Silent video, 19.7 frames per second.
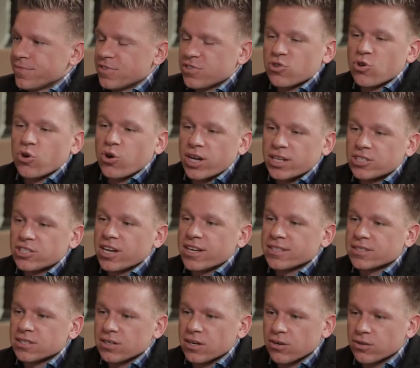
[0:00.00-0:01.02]
So I
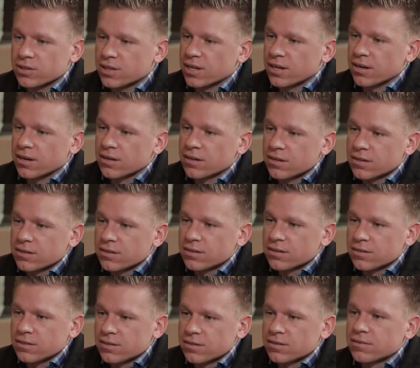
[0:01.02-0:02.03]
chased her out there
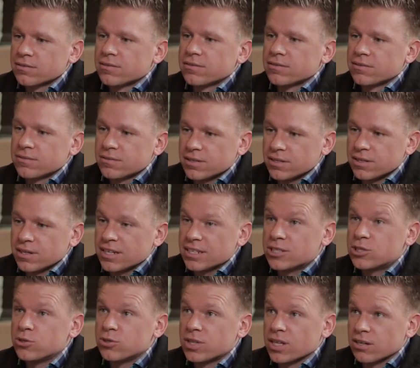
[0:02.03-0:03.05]
in
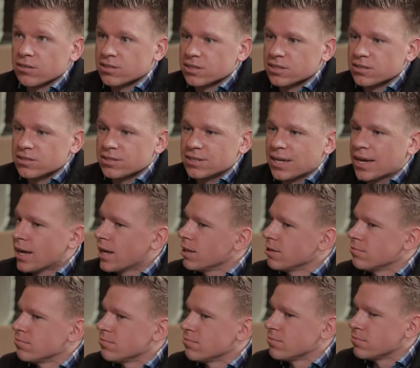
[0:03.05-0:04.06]

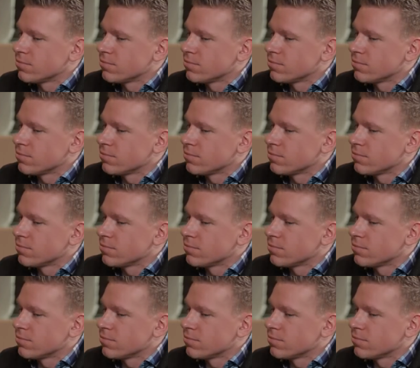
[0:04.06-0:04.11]
2009.